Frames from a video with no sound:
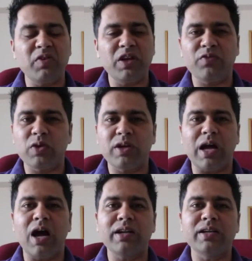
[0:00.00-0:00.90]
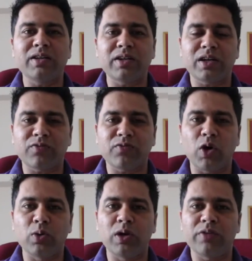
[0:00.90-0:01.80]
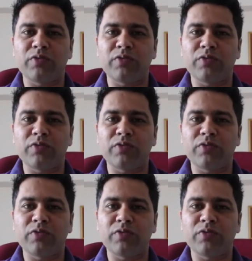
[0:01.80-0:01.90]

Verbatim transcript: even if you're an ardent cricket follower,